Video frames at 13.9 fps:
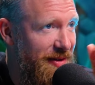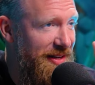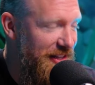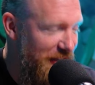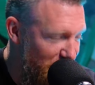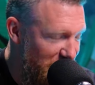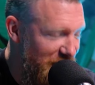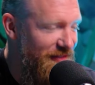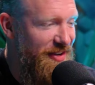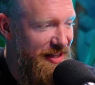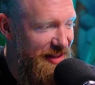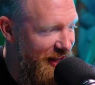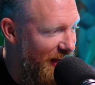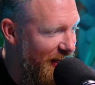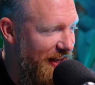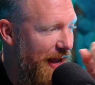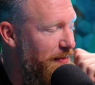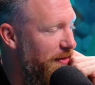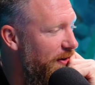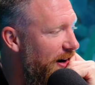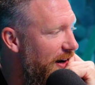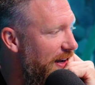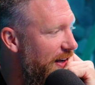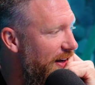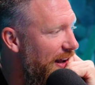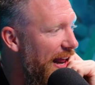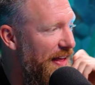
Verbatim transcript: We did the nice. U T V thing, camping in the Grand Canyon.